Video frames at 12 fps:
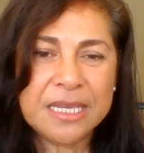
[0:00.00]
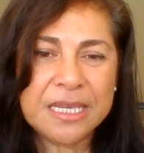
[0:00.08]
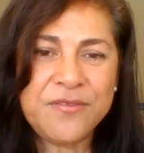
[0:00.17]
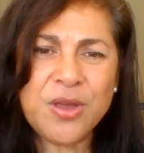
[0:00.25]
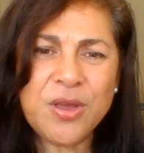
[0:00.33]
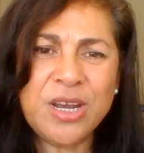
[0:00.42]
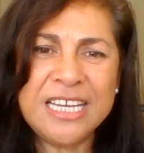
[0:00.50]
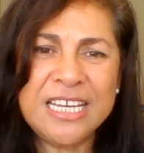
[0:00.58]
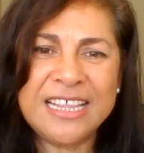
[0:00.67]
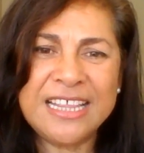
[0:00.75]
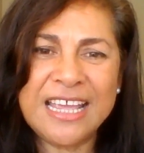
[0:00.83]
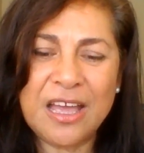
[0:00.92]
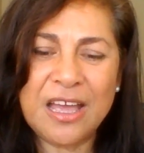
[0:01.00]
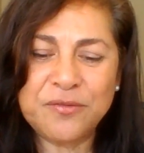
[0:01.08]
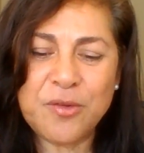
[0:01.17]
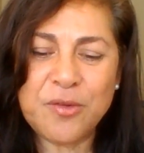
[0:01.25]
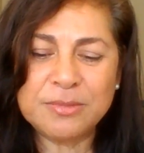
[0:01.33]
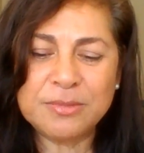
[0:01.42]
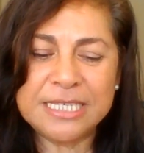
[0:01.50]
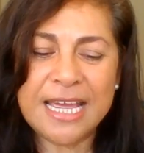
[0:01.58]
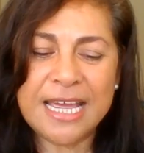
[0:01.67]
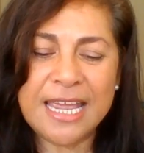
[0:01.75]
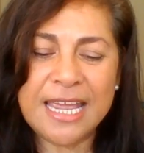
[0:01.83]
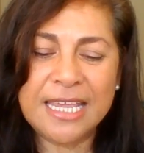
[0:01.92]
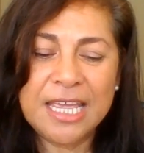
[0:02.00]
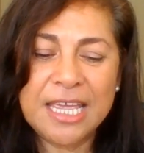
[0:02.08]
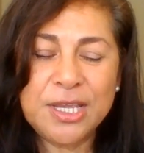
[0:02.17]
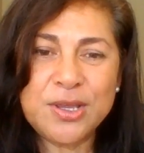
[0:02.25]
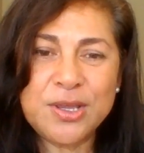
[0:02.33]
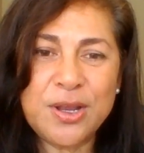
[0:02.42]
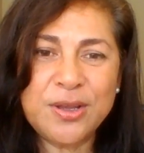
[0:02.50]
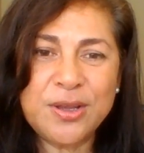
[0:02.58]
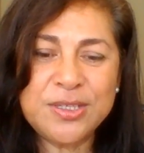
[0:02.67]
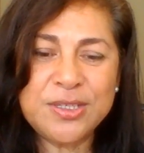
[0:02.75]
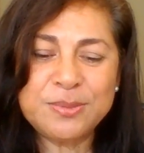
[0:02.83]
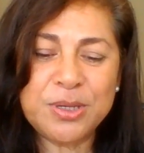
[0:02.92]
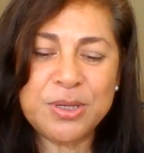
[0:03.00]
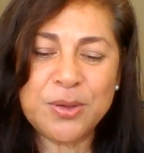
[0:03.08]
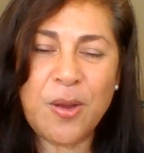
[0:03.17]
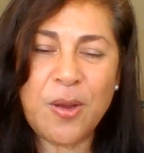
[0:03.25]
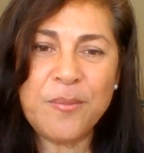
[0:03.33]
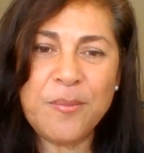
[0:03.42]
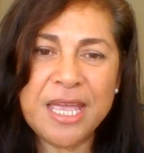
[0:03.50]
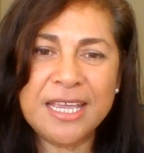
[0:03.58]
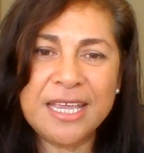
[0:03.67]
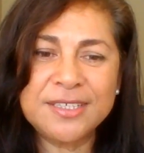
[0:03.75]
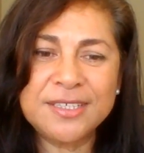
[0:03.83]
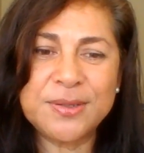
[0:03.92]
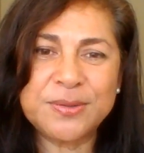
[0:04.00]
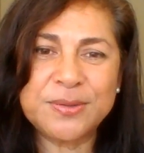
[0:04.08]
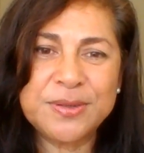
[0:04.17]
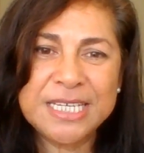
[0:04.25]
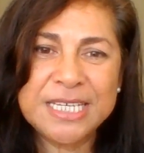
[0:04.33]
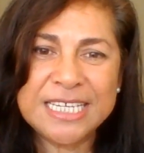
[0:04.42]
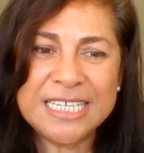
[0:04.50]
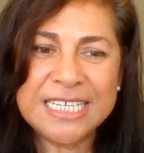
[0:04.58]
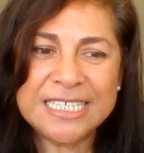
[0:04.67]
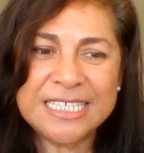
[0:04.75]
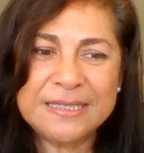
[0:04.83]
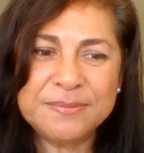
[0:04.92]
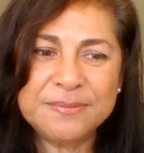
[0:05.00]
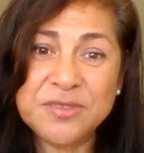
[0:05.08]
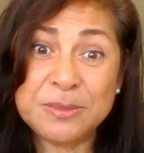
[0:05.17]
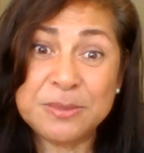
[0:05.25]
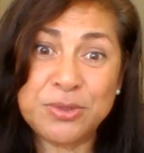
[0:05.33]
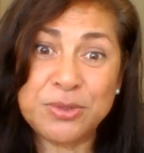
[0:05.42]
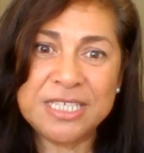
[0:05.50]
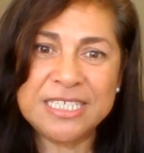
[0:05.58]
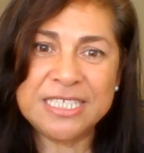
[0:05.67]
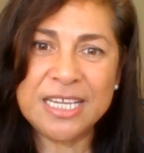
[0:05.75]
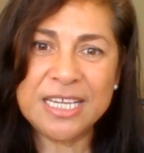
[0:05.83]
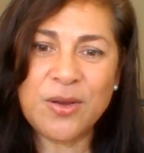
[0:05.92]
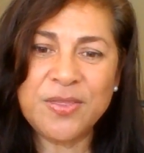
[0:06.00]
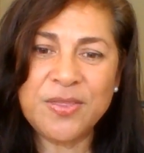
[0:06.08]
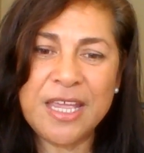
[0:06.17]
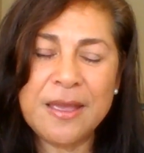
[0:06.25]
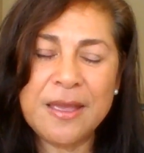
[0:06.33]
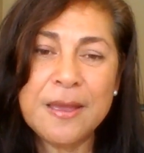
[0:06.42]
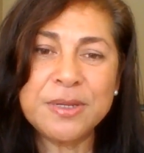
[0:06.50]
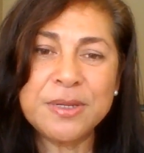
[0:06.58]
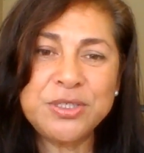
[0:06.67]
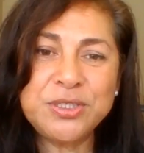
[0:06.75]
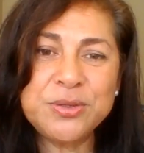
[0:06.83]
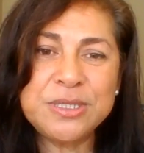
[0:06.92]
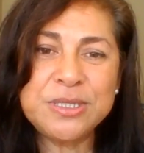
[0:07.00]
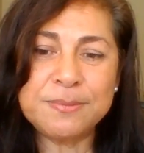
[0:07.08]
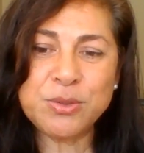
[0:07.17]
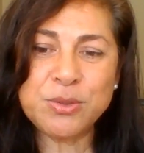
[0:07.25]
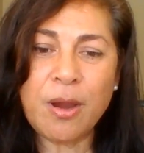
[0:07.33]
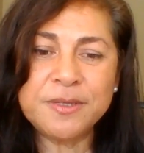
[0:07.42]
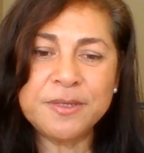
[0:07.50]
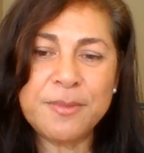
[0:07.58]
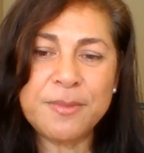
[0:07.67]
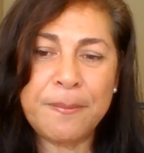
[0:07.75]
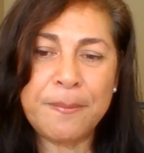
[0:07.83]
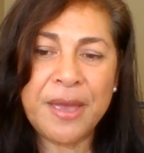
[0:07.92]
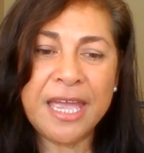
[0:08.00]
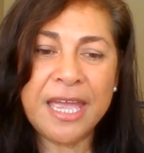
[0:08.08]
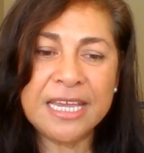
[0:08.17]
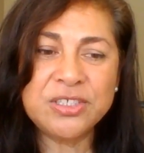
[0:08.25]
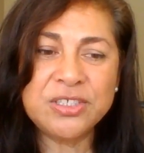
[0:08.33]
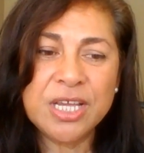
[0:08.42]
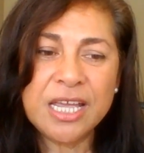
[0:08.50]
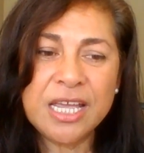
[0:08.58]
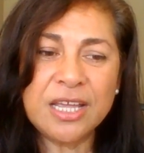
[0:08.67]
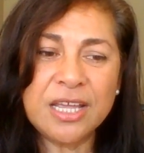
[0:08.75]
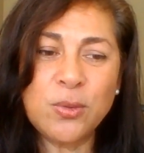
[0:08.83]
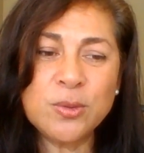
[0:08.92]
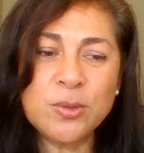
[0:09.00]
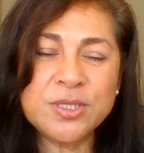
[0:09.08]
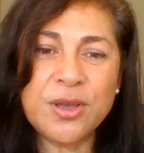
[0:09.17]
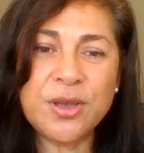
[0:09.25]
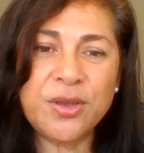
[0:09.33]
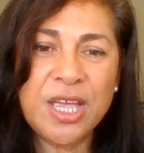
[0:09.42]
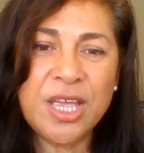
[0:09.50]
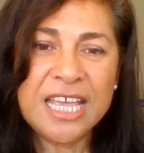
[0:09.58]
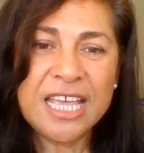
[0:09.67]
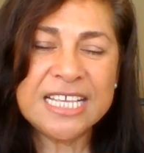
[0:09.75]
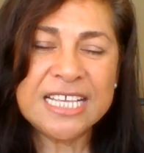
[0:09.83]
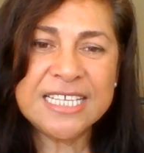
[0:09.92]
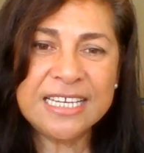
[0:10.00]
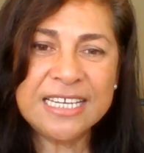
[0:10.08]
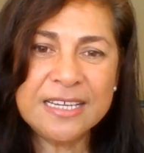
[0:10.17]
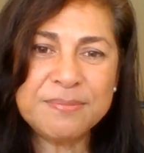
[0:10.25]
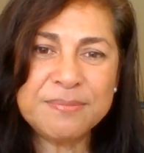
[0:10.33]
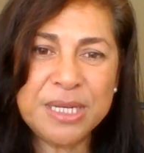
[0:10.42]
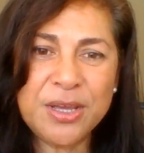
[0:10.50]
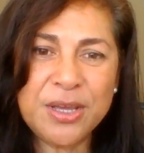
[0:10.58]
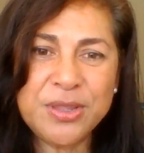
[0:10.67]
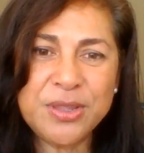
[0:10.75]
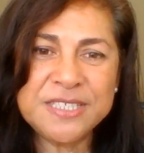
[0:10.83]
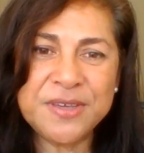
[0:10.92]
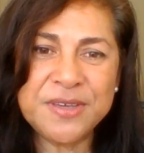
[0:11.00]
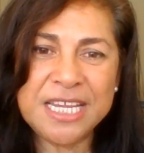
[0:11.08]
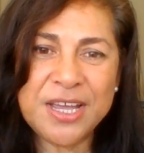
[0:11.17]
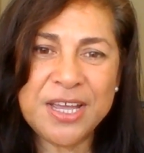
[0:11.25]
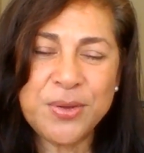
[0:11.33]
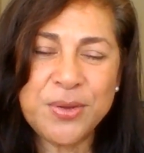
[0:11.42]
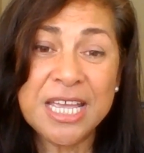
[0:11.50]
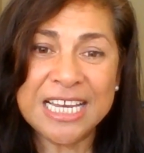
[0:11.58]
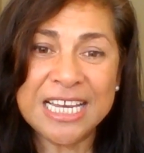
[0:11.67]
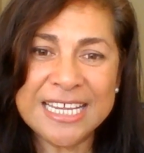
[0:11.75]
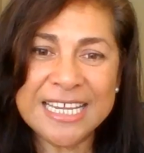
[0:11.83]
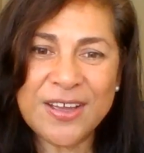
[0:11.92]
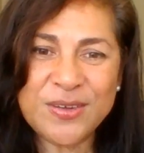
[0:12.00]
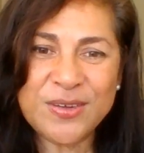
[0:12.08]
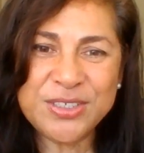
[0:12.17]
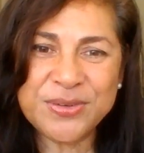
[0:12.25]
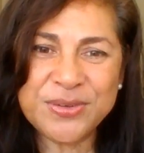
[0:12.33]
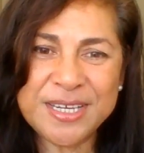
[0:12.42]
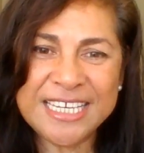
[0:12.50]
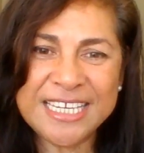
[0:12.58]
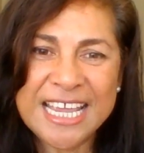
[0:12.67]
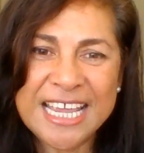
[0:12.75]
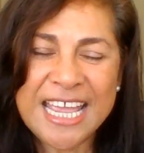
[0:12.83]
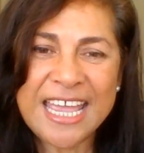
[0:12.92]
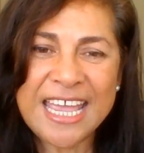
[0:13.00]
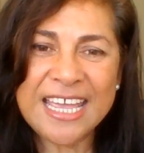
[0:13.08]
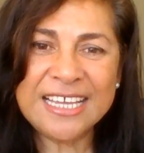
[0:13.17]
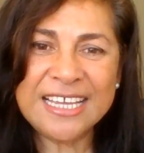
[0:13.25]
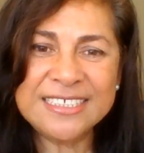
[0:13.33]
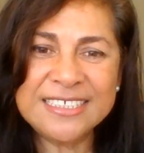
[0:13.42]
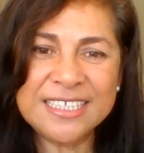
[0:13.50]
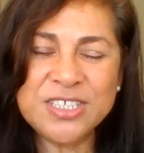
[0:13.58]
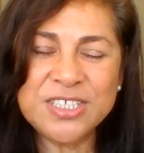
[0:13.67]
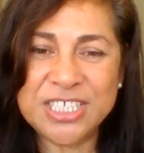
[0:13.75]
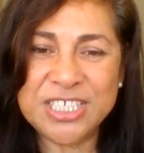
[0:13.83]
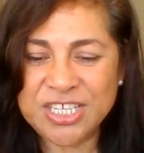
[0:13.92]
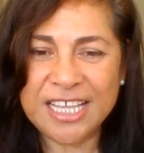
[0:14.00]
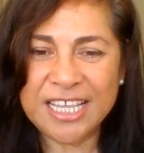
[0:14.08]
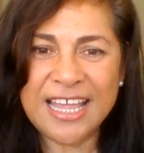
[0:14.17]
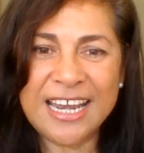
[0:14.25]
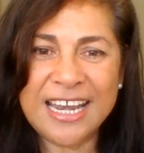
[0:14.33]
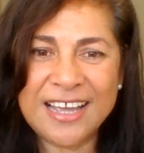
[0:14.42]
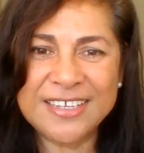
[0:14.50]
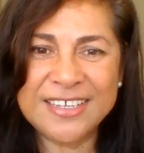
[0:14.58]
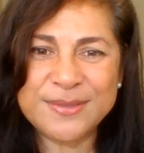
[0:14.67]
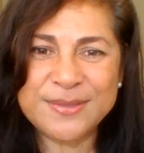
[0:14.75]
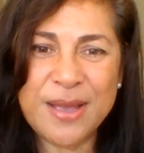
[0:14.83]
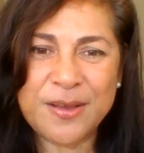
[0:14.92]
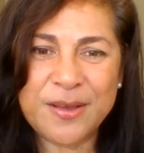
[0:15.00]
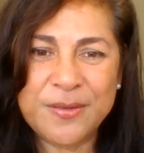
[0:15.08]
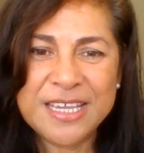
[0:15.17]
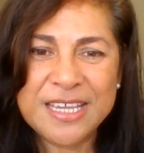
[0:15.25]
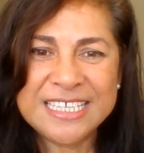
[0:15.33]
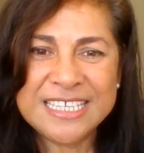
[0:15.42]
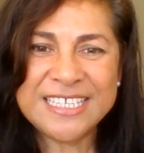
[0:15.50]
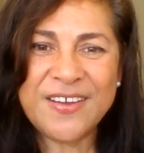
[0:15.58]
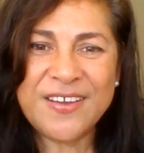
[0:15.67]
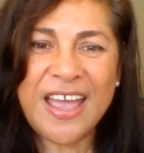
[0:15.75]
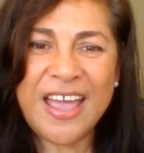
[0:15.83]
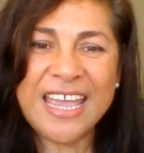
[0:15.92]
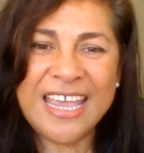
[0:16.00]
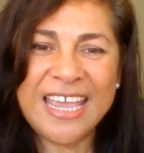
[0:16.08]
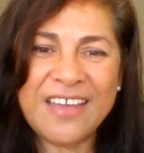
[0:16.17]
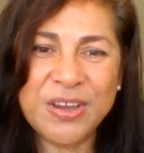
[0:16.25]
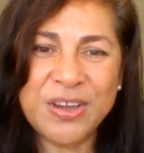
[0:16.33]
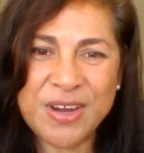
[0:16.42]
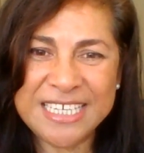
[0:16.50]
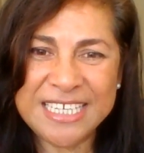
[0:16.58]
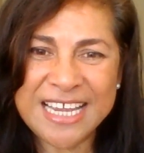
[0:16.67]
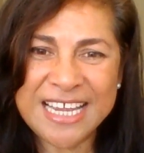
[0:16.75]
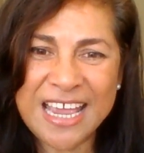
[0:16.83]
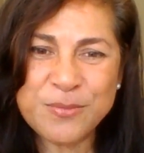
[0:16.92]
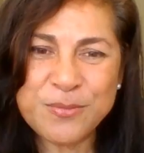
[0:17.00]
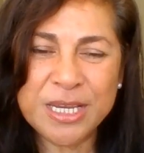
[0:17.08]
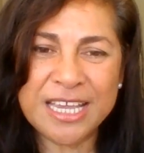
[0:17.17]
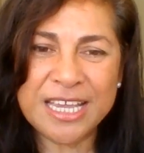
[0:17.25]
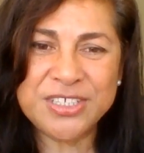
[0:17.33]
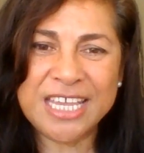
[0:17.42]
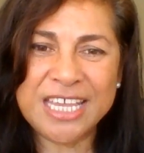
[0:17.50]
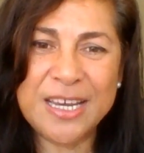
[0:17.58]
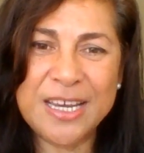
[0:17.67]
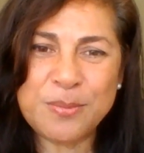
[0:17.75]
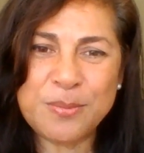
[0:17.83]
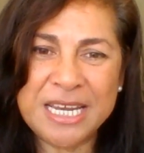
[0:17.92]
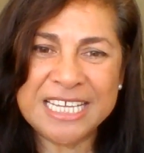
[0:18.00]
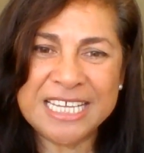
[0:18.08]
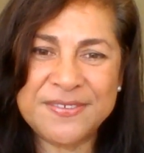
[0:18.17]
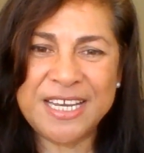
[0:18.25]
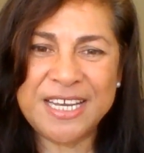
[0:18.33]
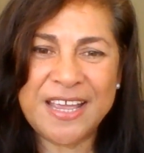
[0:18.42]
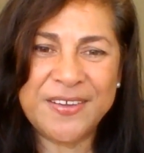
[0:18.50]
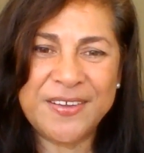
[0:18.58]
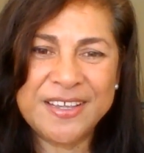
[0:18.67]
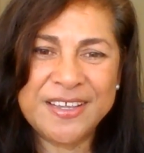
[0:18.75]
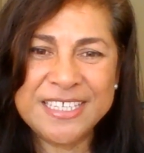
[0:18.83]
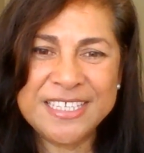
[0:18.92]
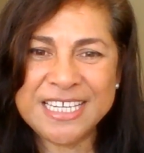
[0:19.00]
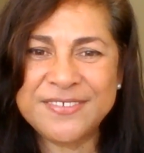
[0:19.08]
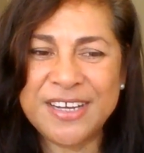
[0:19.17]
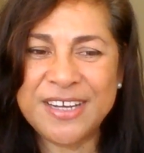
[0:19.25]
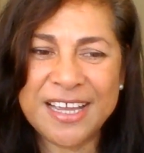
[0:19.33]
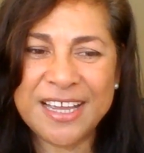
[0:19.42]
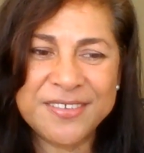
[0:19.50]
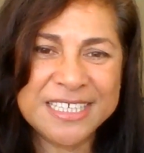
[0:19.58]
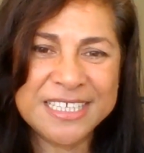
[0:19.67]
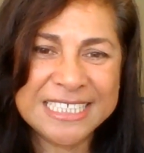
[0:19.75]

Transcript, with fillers: if you got anything out from today, you know, just put a comment or just put a tick on there. But do subscribe to my page, and also there's a link below this video. Click onto it and just check that out as well. So, hey, have a great day, and we'll catch you again on my next video. Cheers for now.